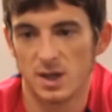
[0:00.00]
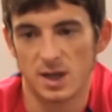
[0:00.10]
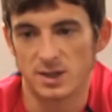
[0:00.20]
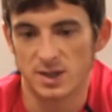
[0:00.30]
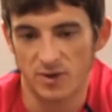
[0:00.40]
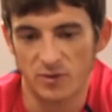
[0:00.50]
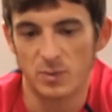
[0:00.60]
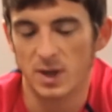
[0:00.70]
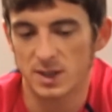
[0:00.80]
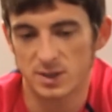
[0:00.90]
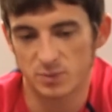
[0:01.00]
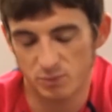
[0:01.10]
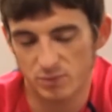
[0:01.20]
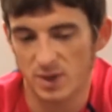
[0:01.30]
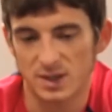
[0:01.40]
And say for me, it's,
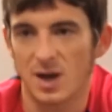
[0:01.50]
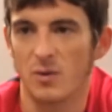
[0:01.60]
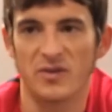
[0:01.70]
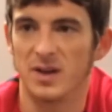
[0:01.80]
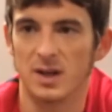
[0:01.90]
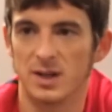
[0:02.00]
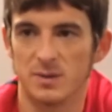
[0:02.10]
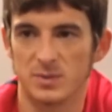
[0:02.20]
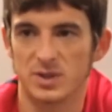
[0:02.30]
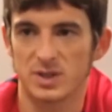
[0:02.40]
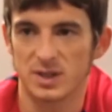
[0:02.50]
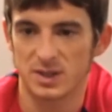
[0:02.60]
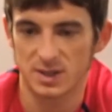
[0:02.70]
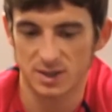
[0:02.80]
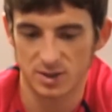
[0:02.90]
it's how feeling them is,
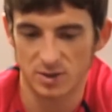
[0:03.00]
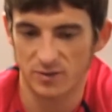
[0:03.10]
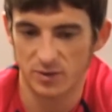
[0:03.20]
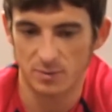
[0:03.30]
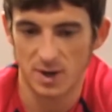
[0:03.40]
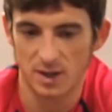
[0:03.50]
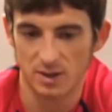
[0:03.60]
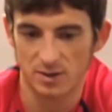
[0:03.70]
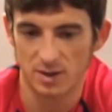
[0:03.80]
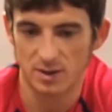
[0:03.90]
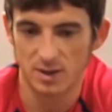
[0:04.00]
is the sort of fundamental thing